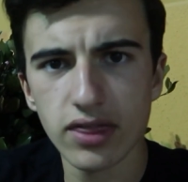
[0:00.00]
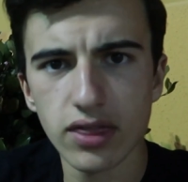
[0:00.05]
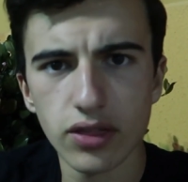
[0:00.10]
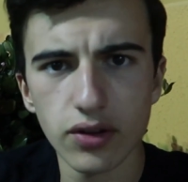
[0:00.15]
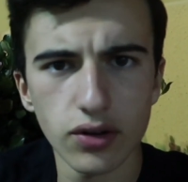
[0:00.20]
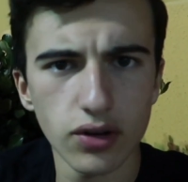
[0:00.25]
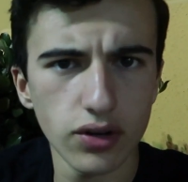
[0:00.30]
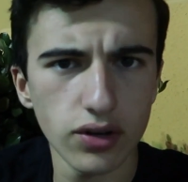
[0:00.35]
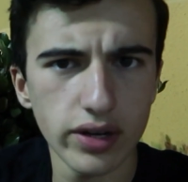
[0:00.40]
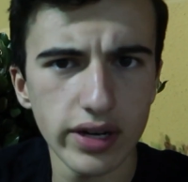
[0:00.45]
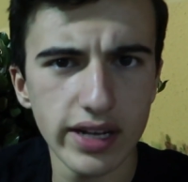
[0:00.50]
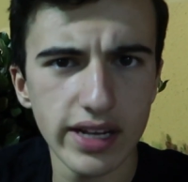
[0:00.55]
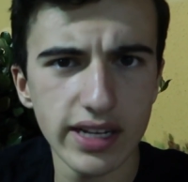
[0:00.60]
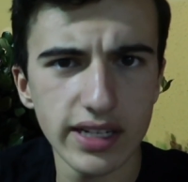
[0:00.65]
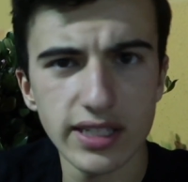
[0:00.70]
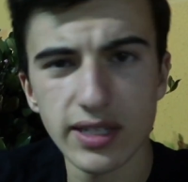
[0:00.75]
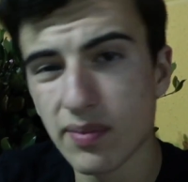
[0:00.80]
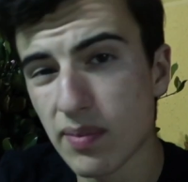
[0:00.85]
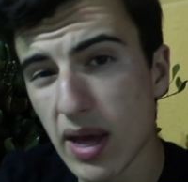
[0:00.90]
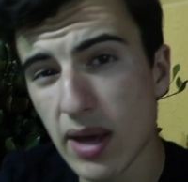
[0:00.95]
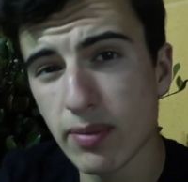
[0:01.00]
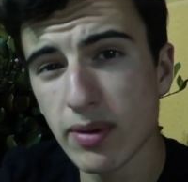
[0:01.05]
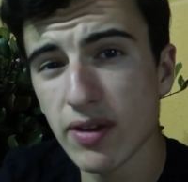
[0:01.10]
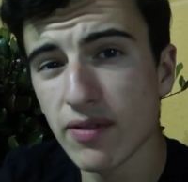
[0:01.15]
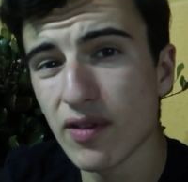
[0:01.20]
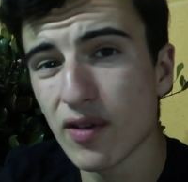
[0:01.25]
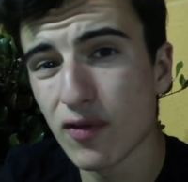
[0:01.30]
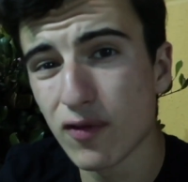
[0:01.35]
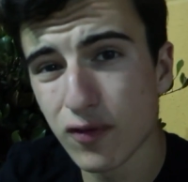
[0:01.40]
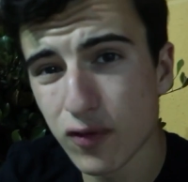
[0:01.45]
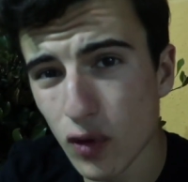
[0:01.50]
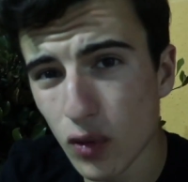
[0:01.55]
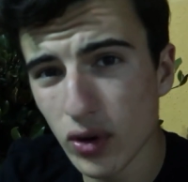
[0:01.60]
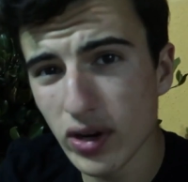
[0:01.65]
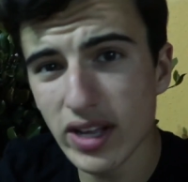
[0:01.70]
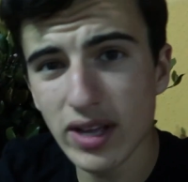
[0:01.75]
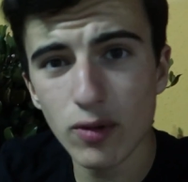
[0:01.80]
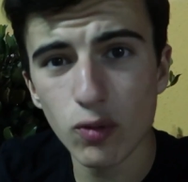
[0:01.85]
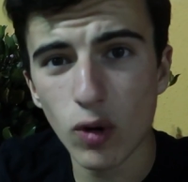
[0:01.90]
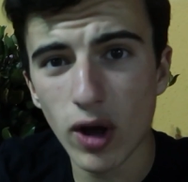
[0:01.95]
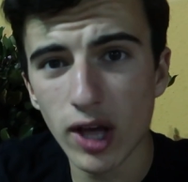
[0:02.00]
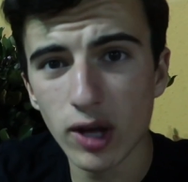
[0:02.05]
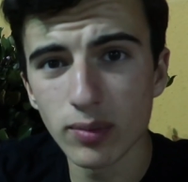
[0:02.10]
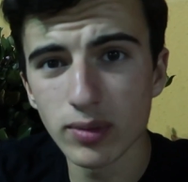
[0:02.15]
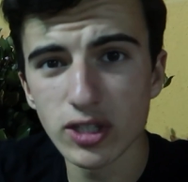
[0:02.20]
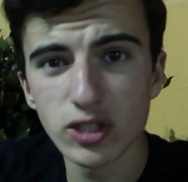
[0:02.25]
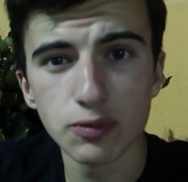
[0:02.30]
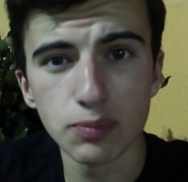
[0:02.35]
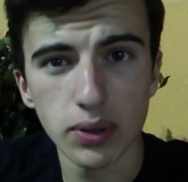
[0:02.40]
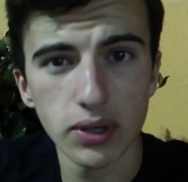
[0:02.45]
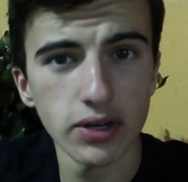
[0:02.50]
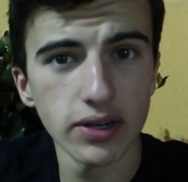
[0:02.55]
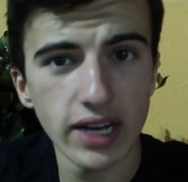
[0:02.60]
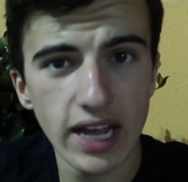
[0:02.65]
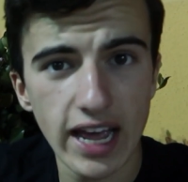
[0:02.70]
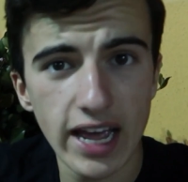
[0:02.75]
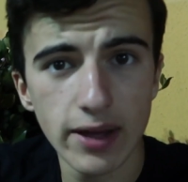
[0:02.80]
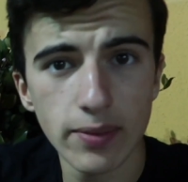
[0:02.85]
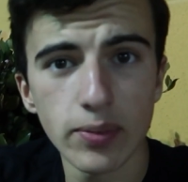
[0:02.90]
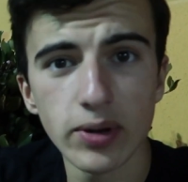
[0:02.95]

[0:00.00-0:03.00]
30 to maybe even 40 Wailmers per day,